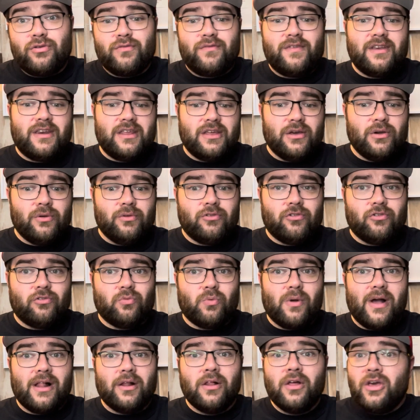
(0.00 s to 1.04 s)
videos as
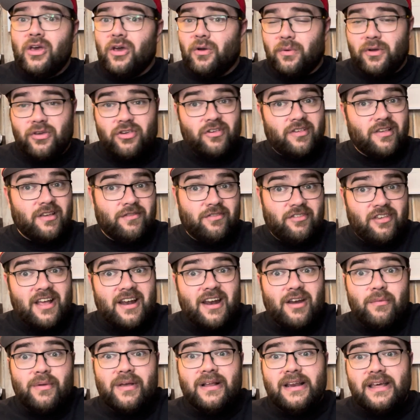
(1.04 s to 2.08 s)
well, which, as I've said, I
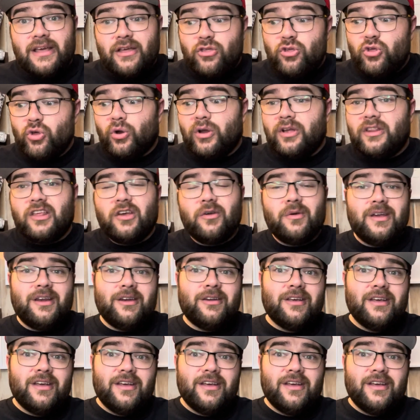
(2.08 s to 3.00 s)
really enjoy doing.